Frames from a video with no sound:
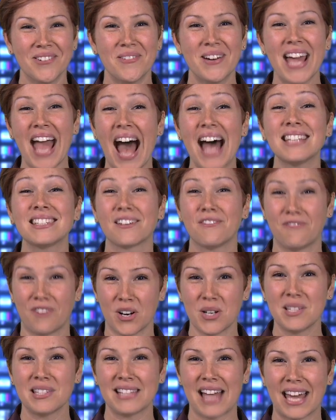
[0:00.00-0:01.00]
We ask
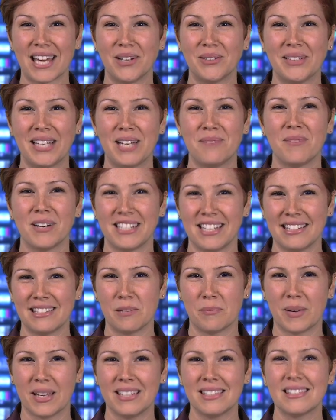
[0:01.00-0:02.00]
first LEGO League
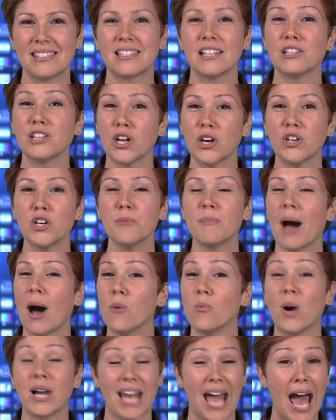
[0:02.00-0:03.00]
participants to learn about
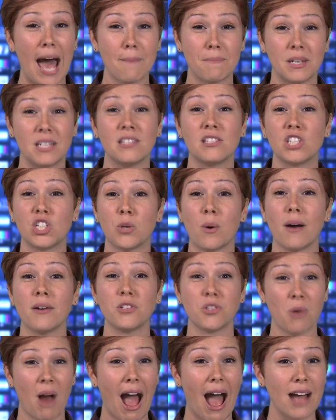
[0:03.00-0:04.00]
what happens to our
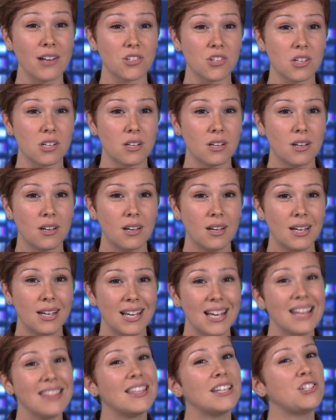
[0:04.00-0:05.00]
trash.
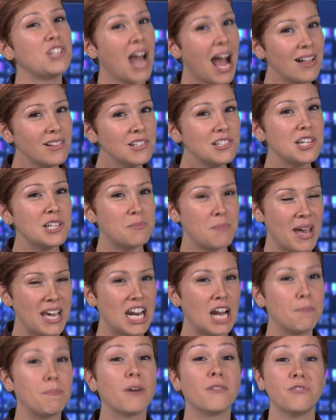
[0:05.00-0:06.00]
The challenge is made
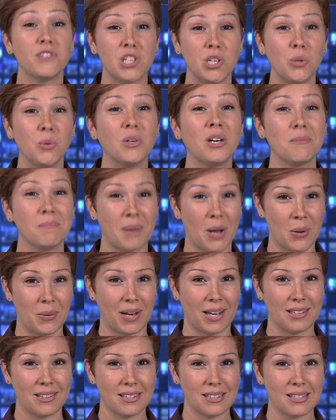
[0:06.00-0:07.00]
up of two
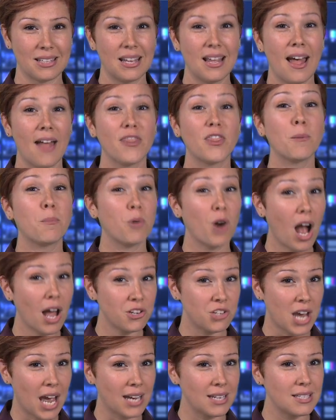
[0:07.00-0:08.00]
components the
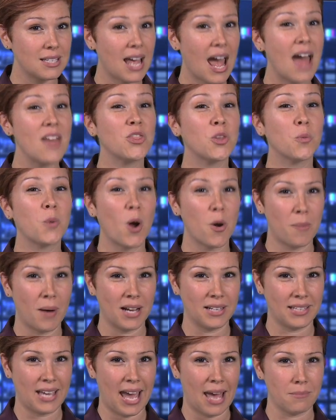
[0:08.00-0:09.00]
project and the
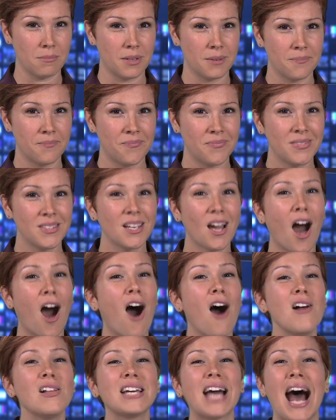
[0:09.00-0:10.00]
robot game,
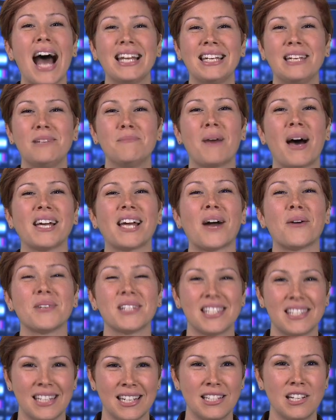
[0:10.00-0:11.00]
all guided by our
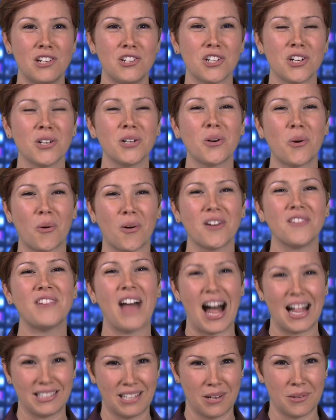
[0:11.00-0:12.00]
signature core
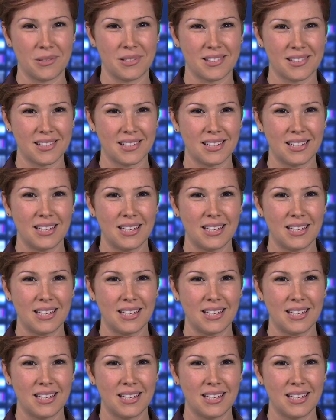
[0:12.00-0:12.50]
values.